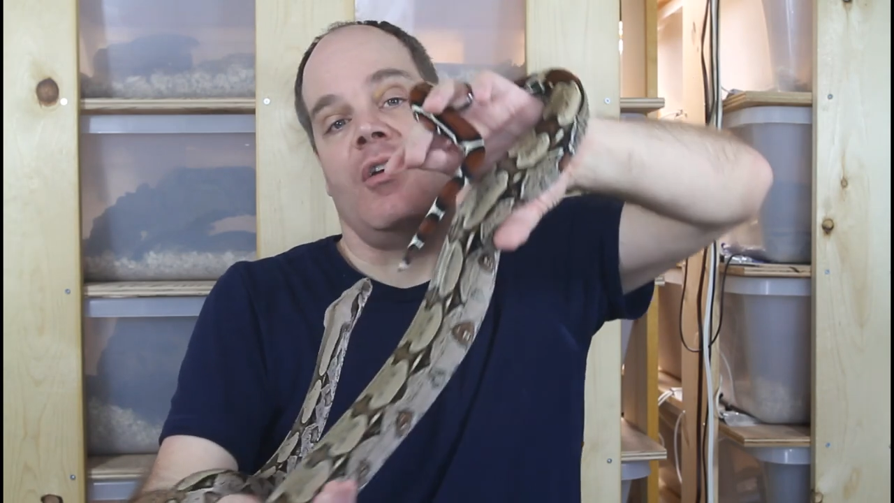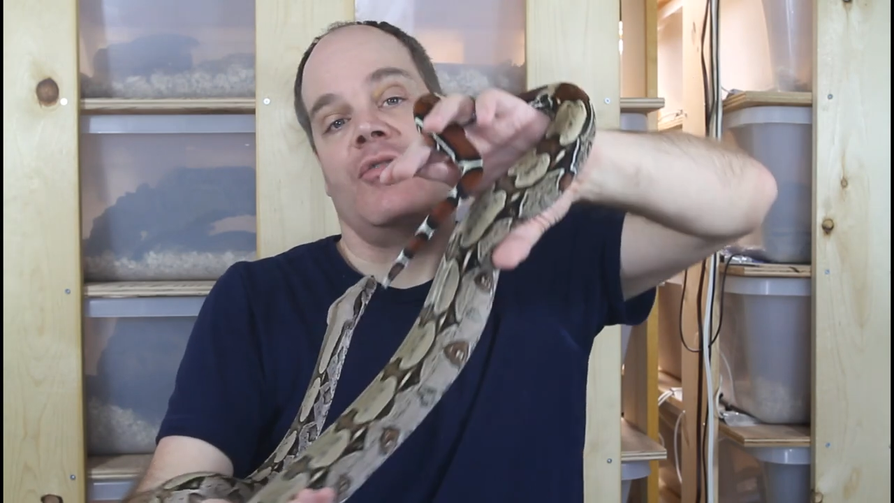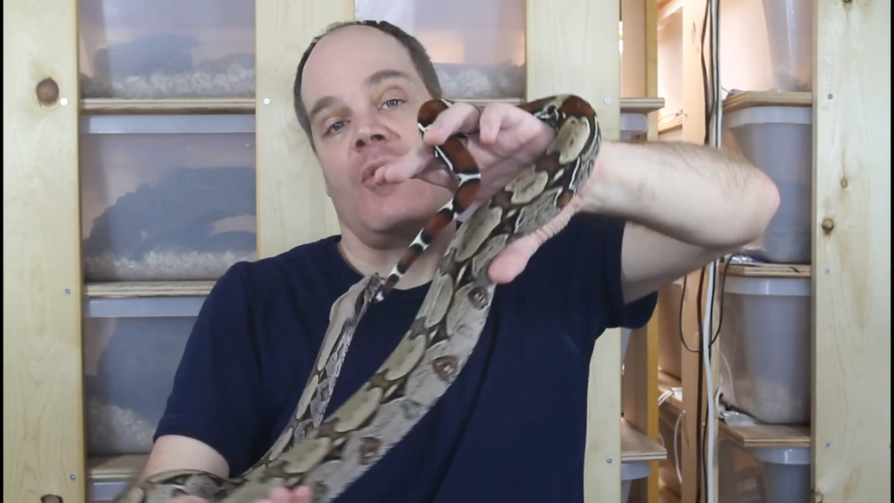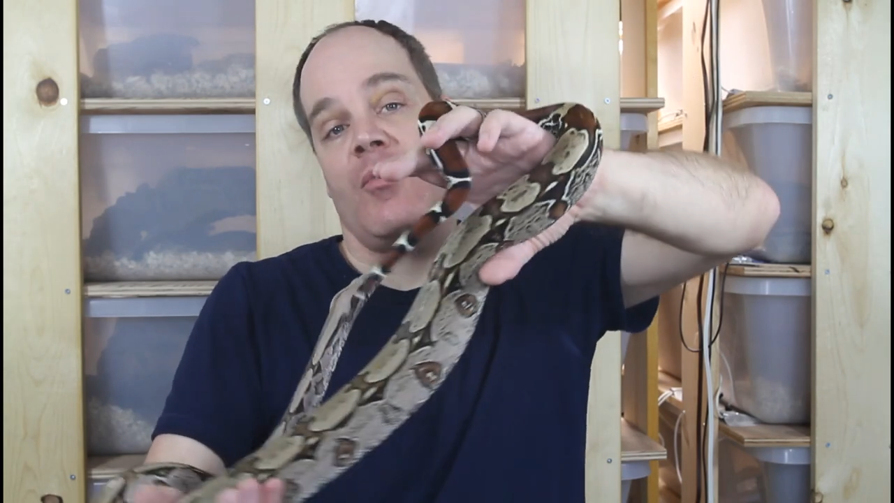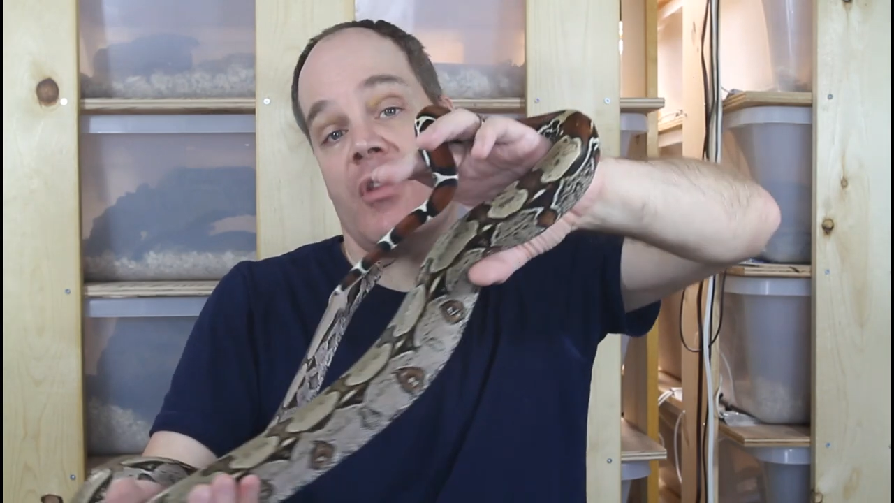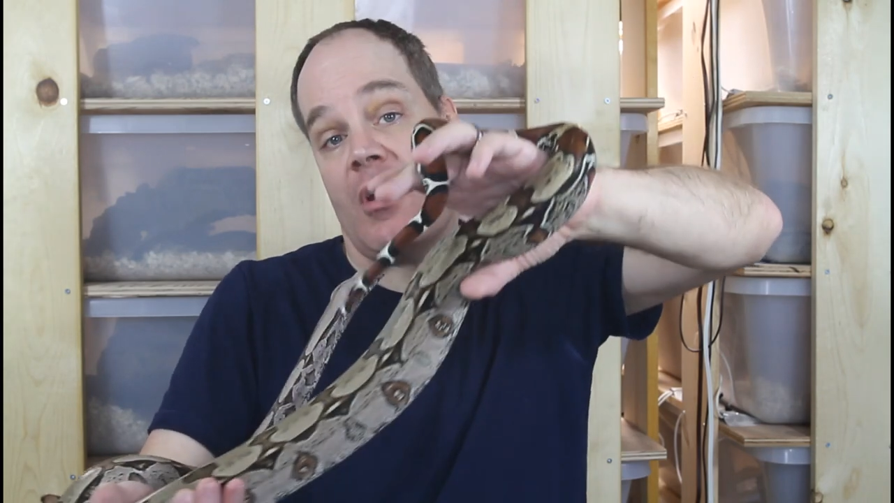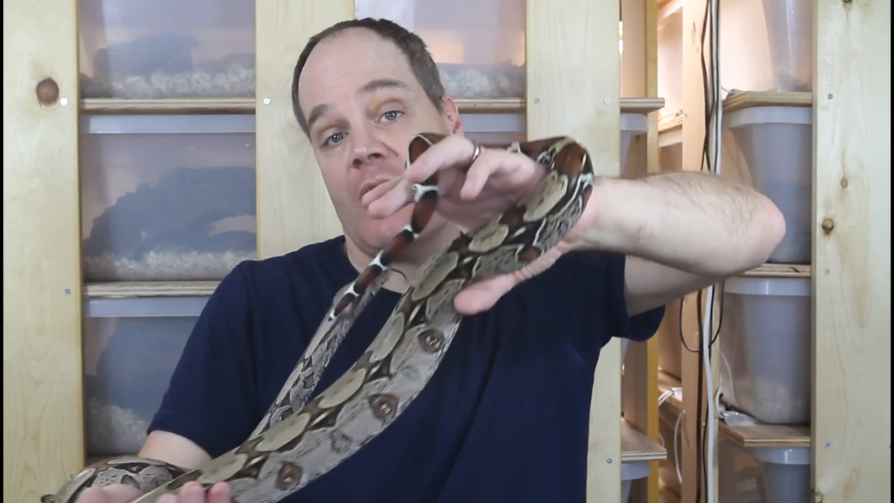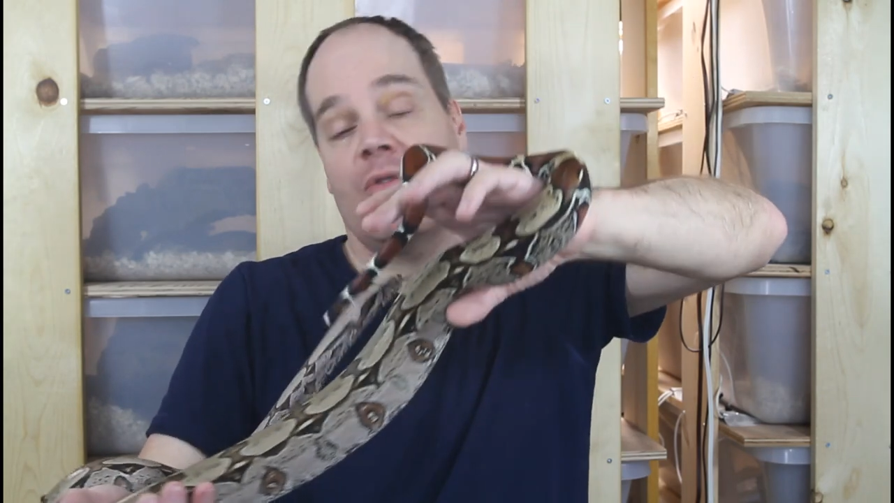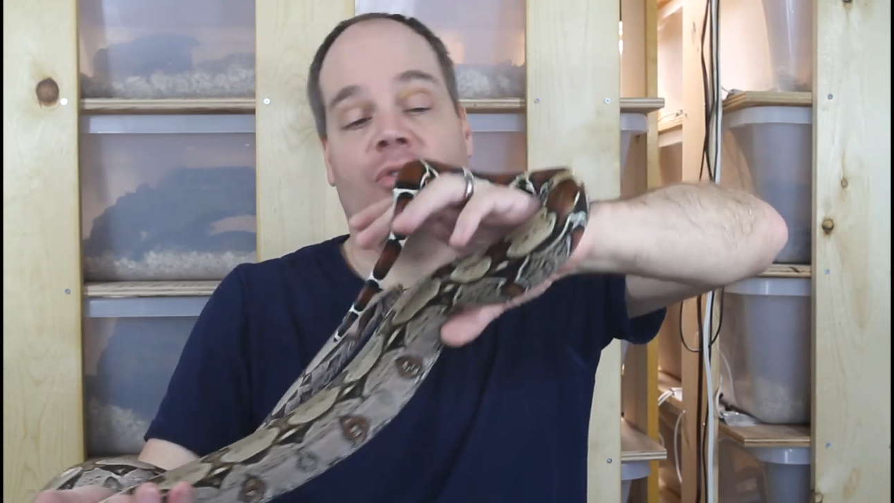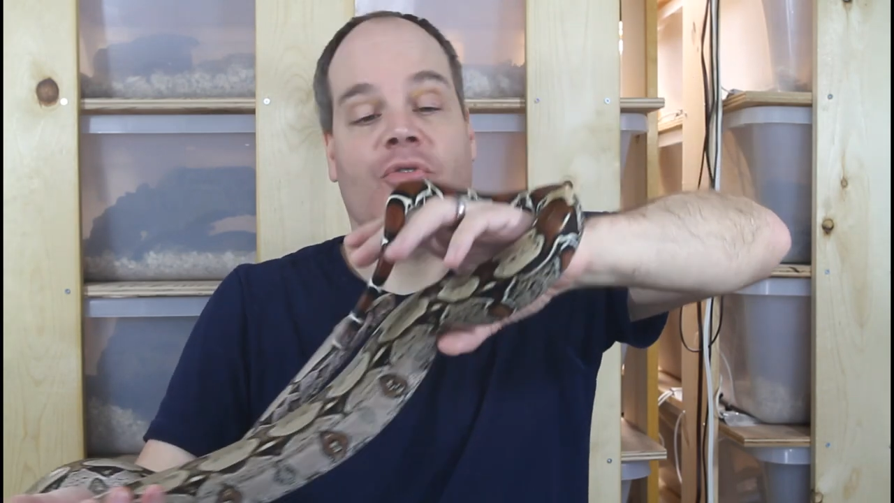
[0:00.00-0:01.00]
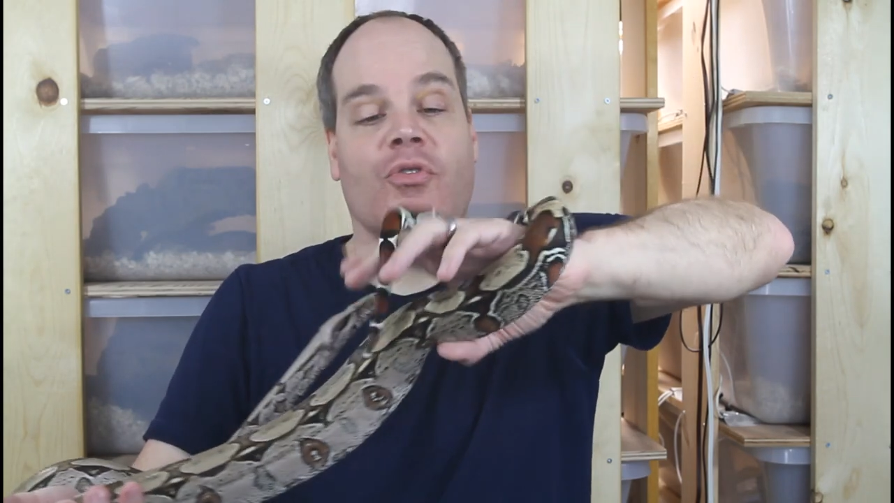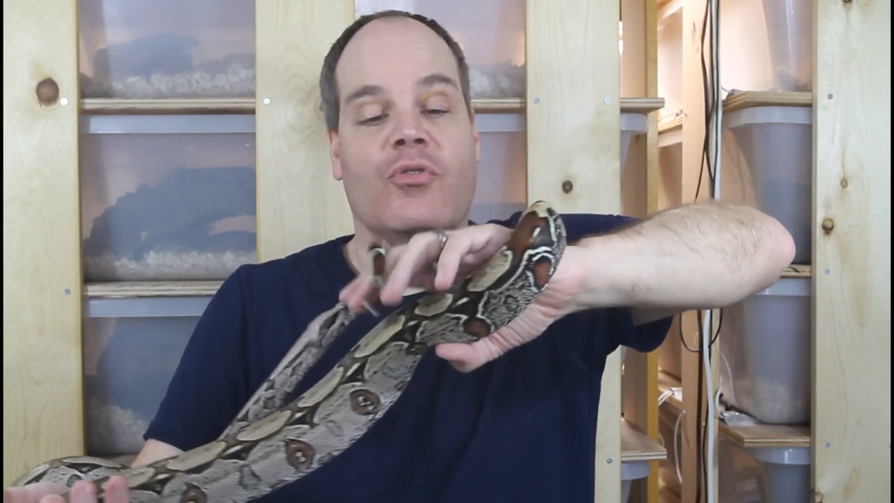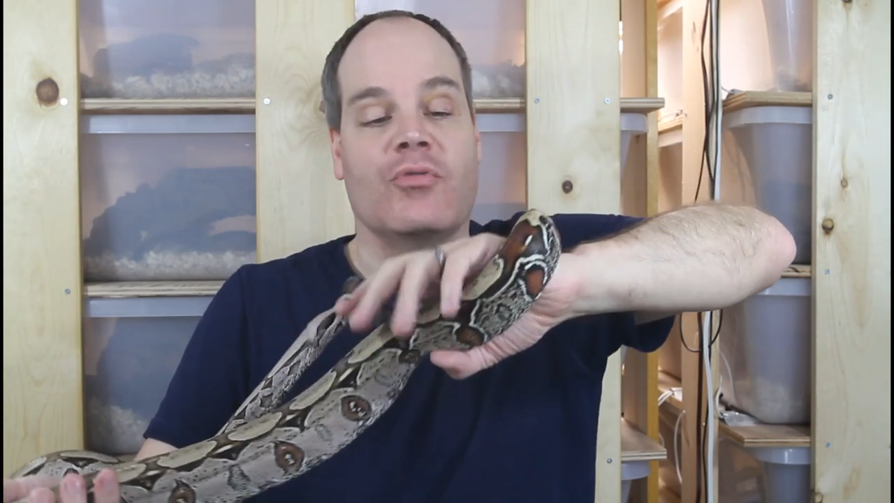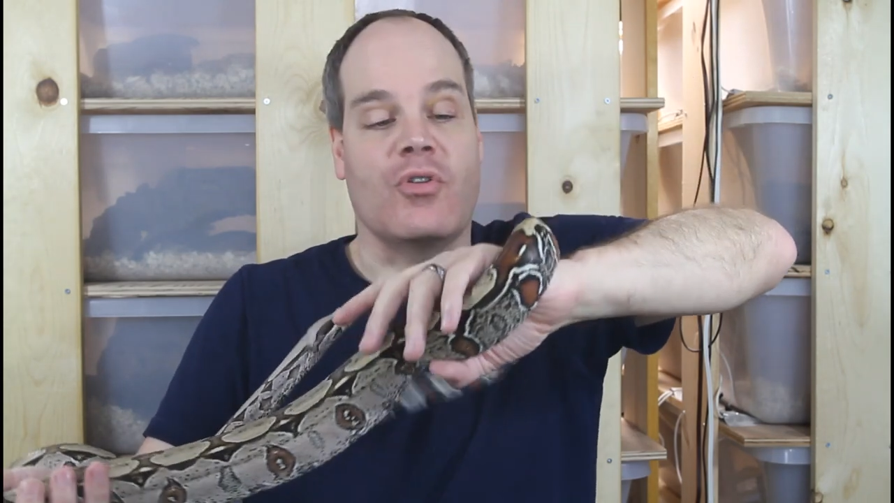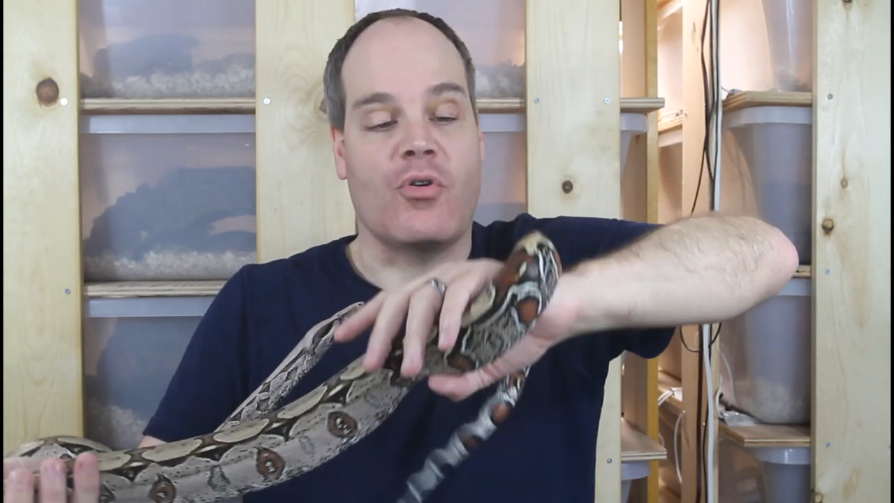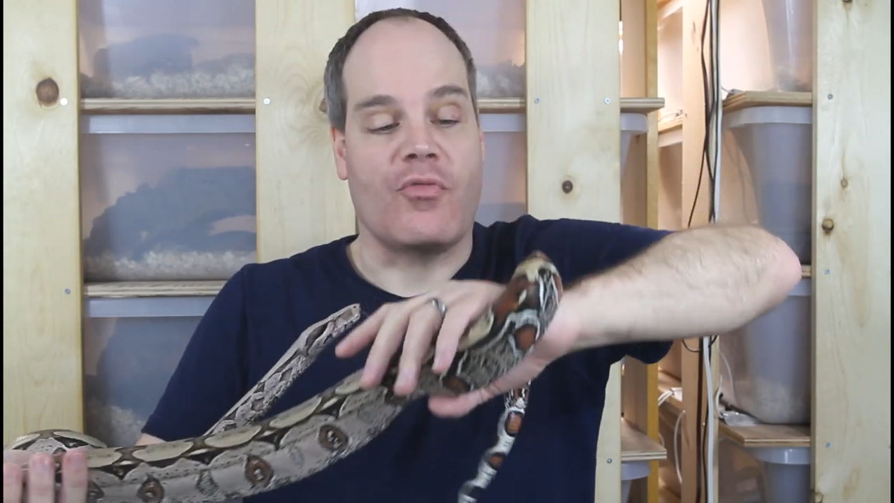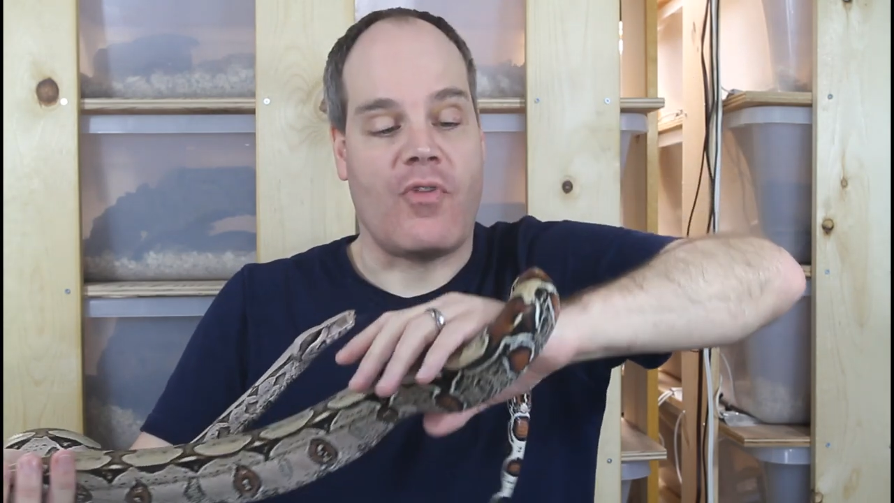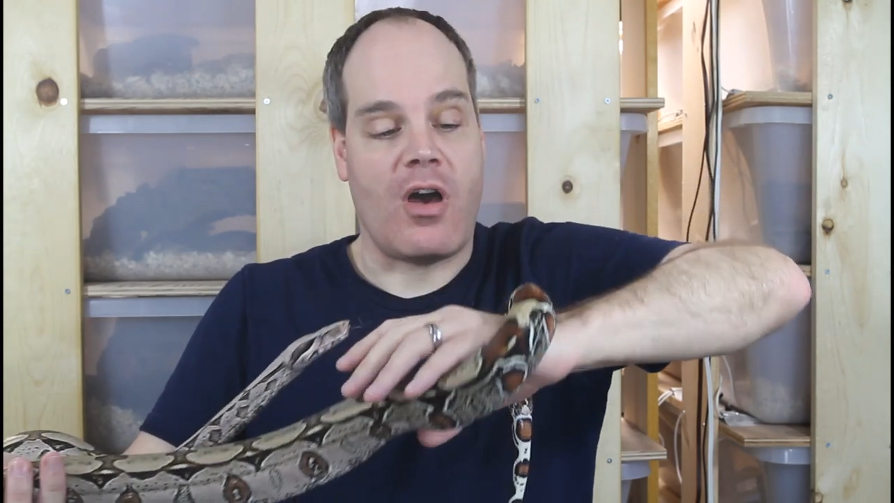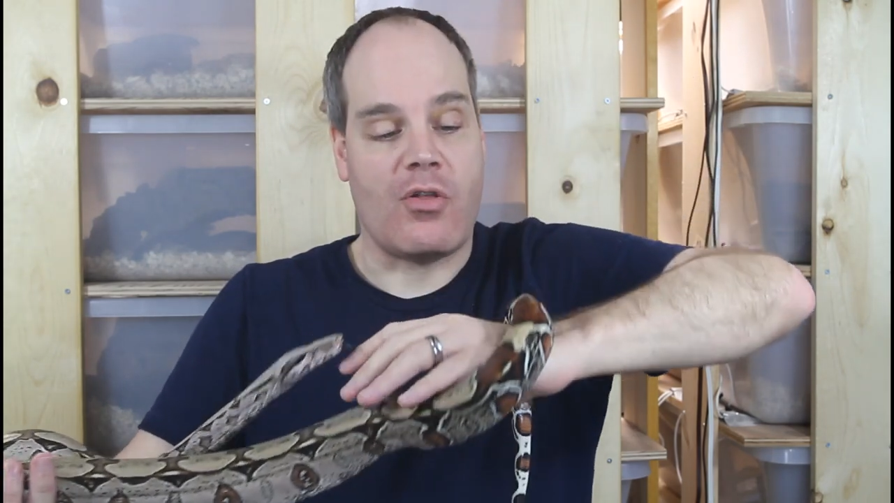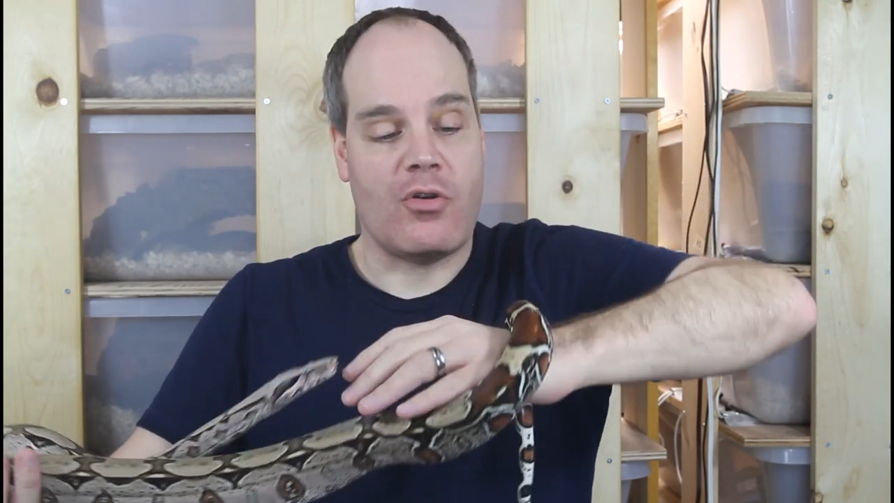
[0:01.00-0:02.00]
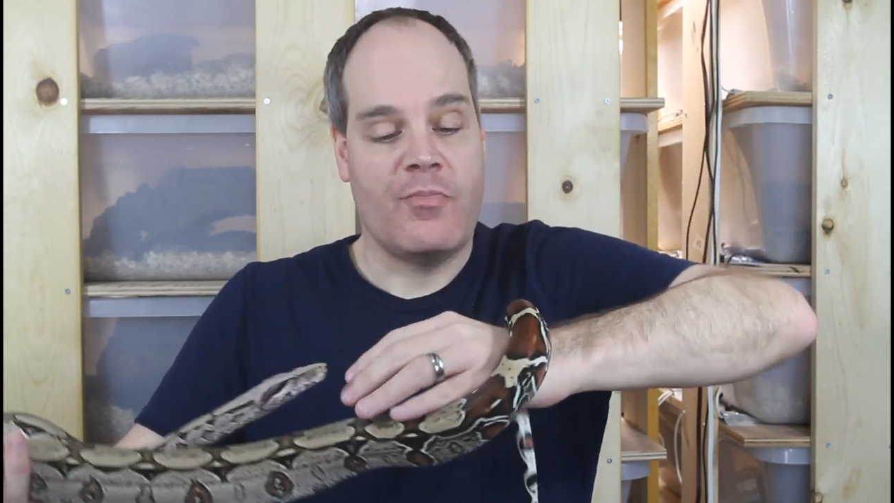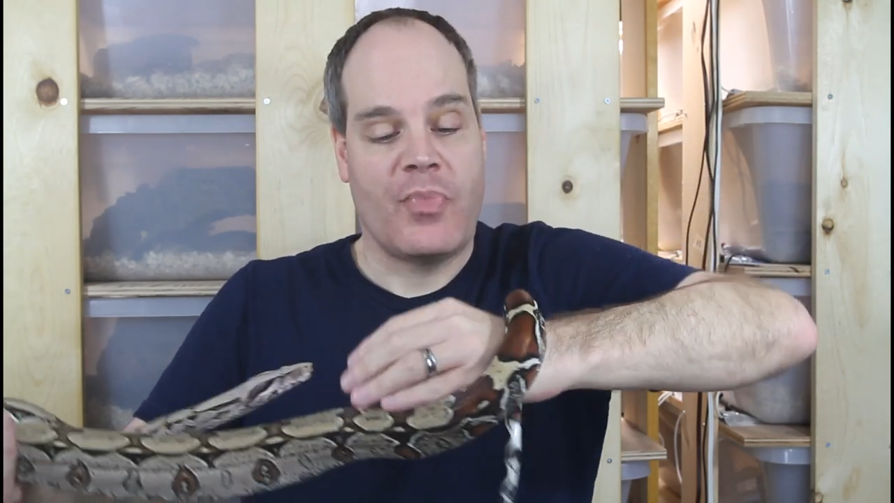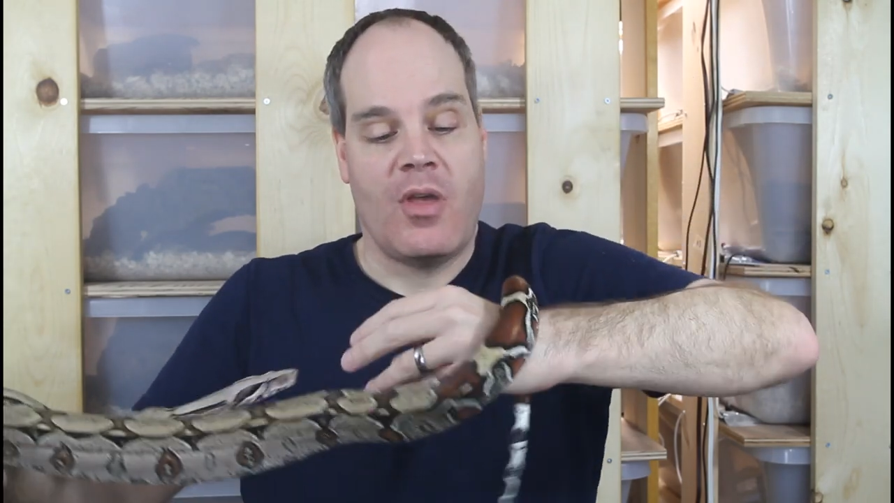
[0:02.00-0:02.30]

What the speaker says: as some of the others, or, you know, her father,